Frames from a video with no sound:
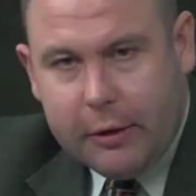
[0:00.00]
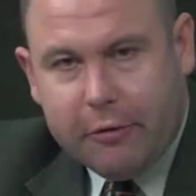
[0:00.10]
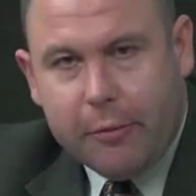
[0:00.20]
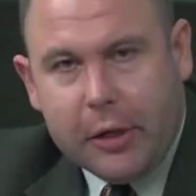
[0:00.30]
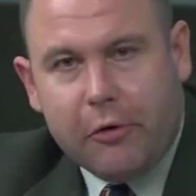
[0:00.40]

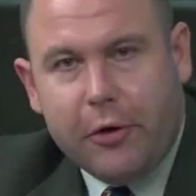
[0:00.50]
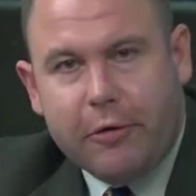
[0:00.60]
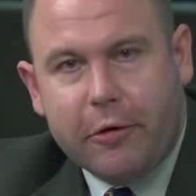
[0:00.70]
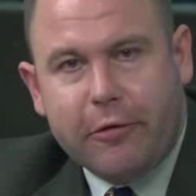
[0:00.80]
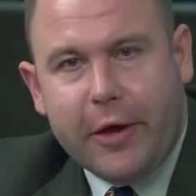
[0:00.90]
some
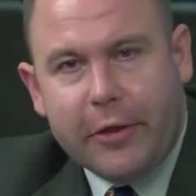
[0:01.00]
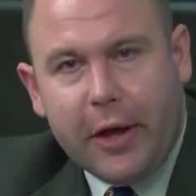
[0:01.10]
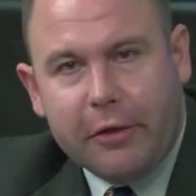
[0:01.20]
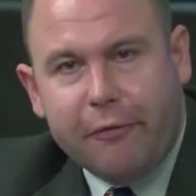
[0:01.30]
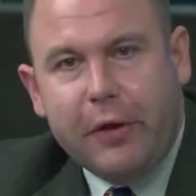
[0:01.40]
increases on,
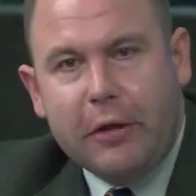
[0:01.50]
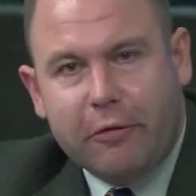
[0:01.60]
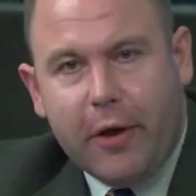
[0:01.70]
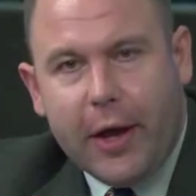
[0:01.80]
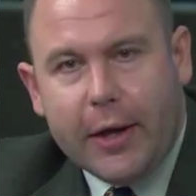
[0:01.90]
on the feed
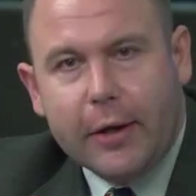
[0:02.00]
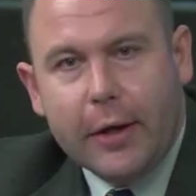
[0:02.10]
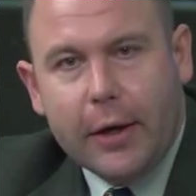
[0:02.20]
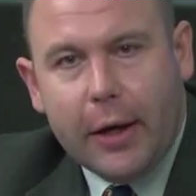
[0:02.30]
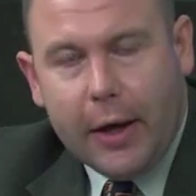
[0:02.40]
side
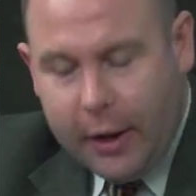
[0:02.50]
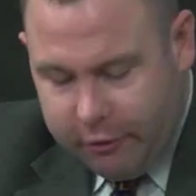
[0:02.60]
uh,